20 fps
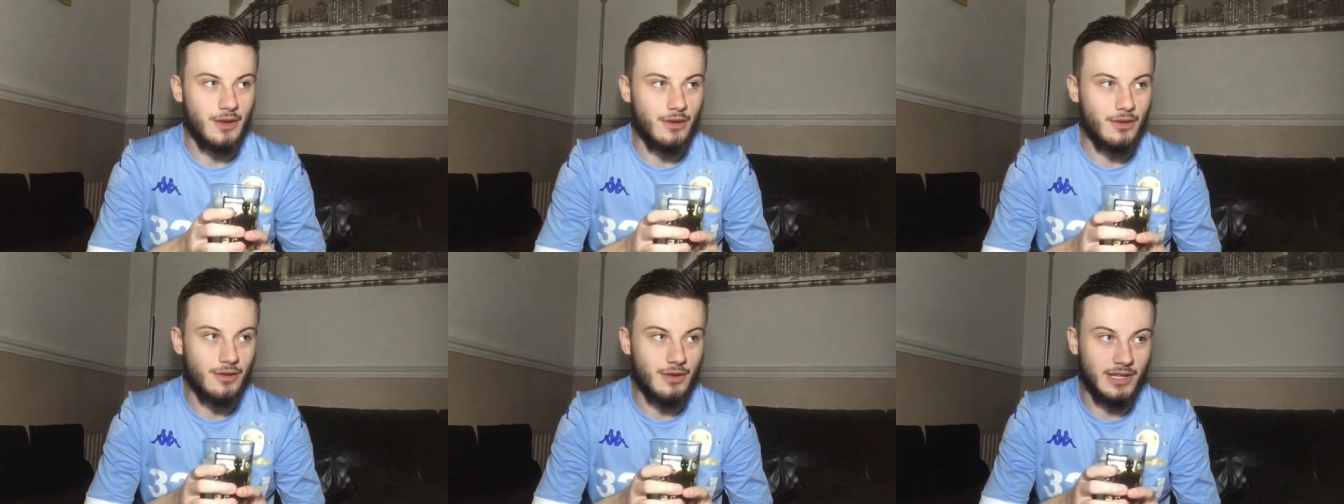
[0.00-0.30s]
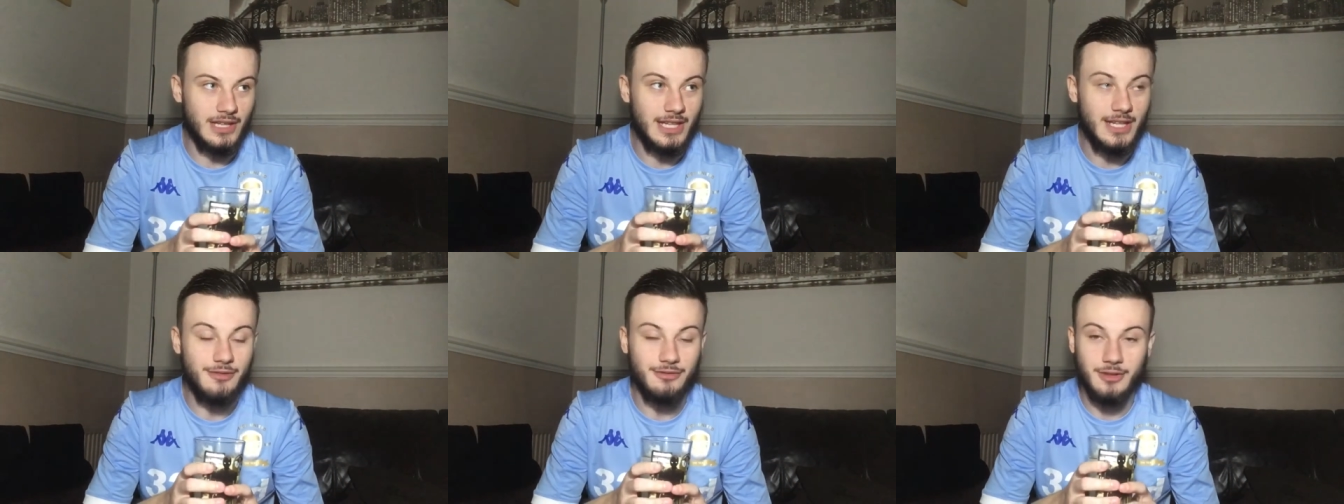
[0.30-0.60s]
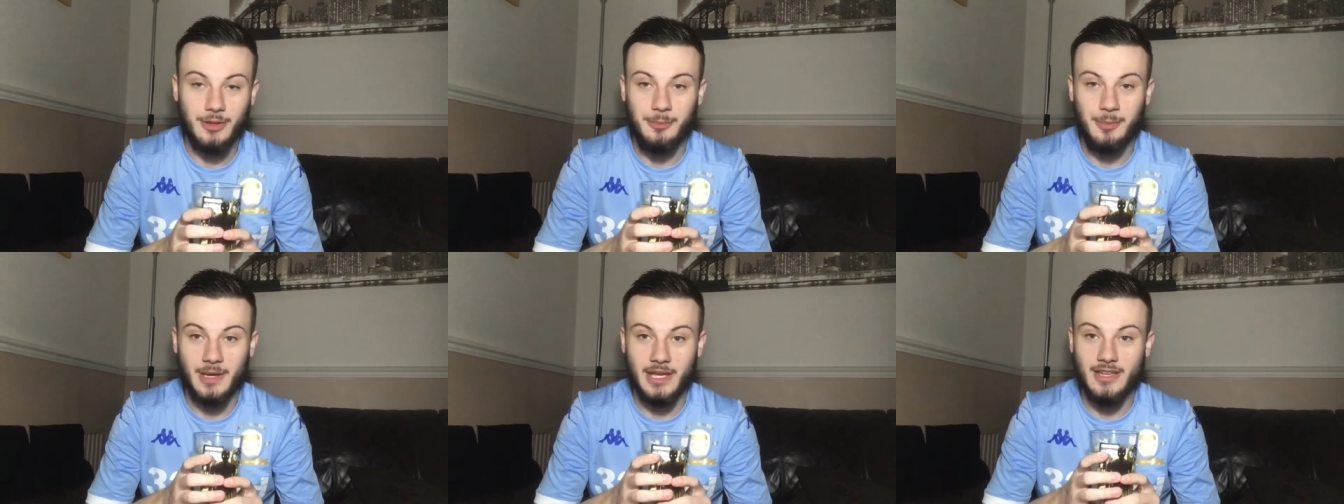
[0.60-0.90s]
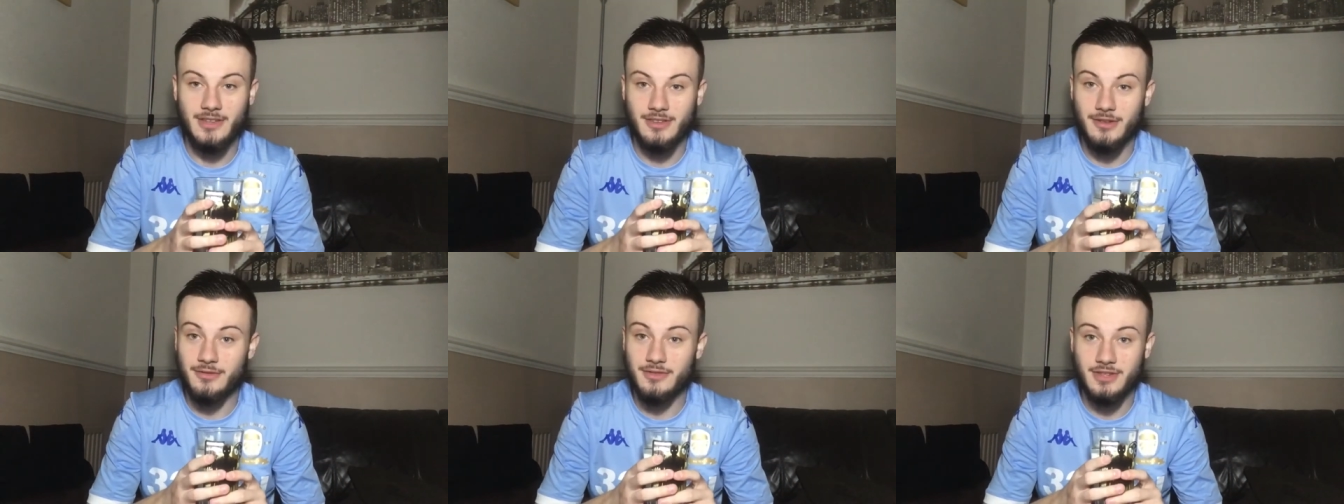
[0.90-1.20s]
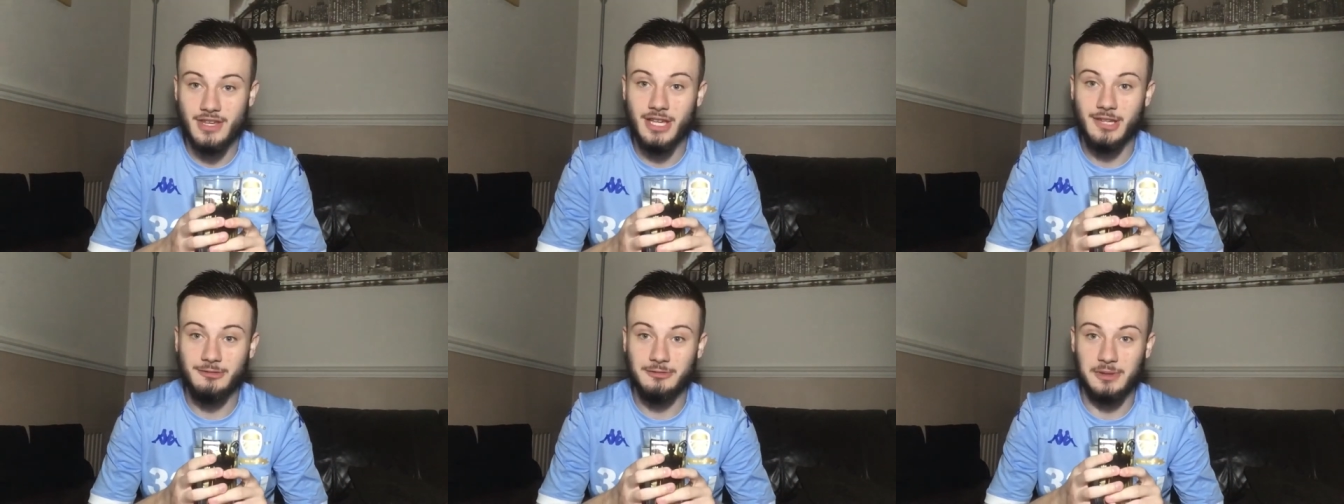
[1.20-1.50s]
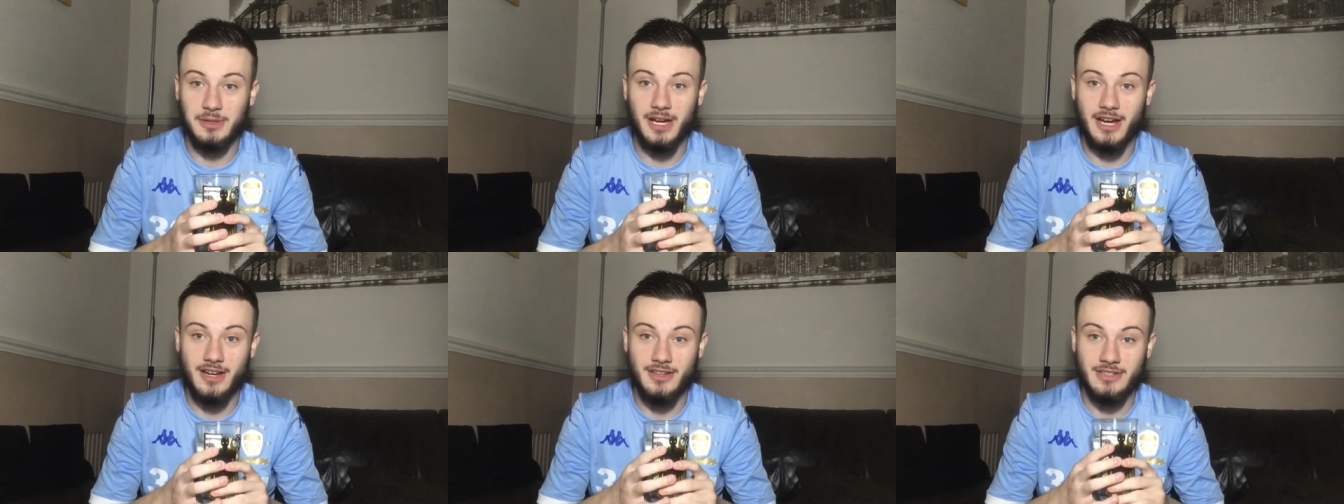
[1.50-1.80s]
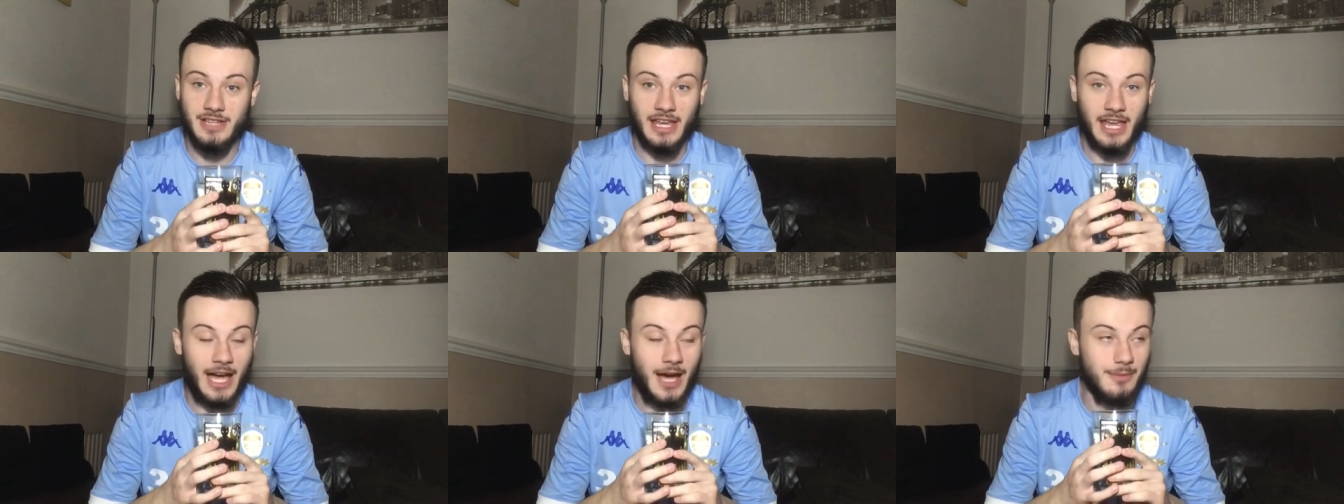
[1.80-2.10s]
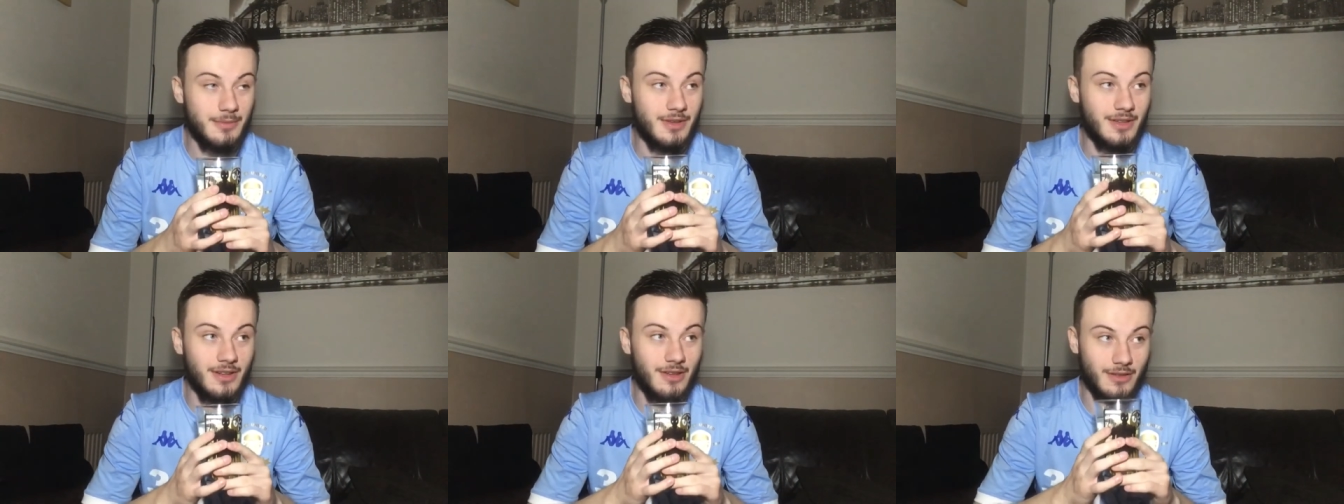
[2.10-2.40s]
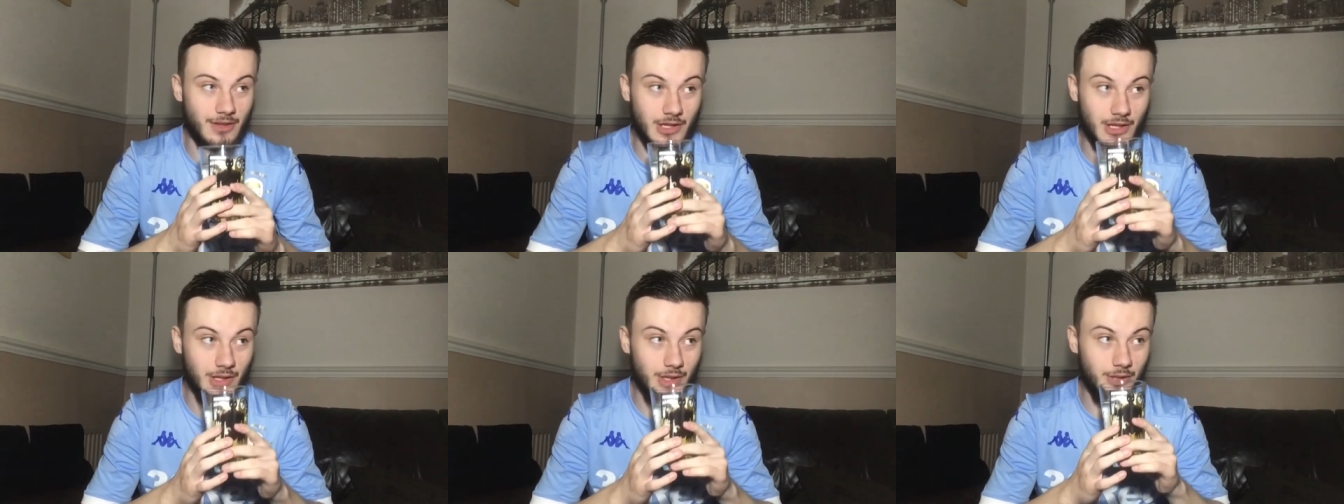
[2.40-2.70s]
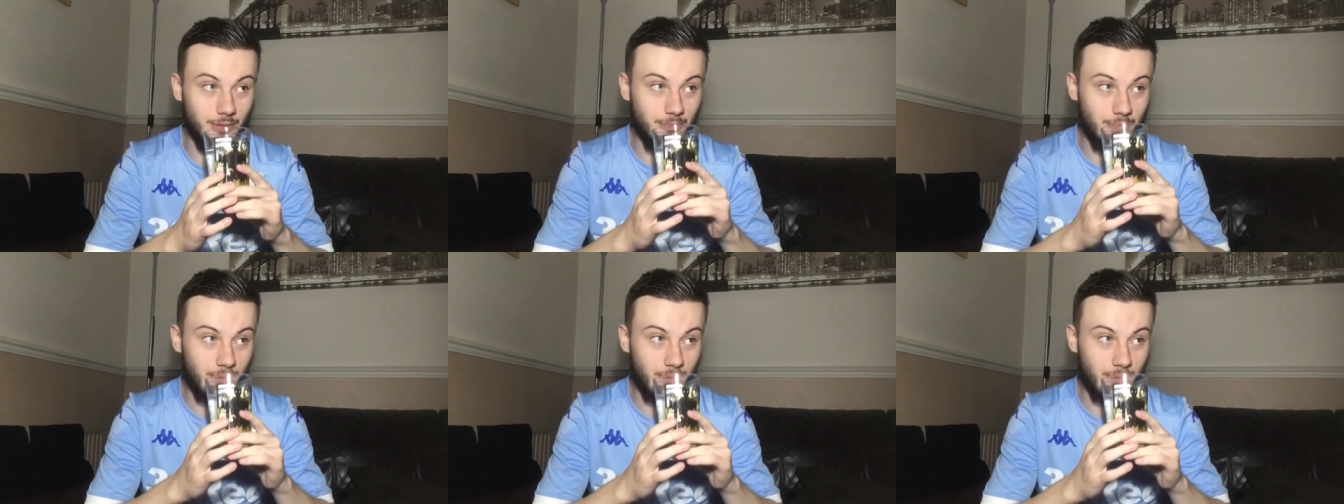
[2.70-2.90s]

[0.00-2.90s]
to lift a piece of silverware as a captain of the club.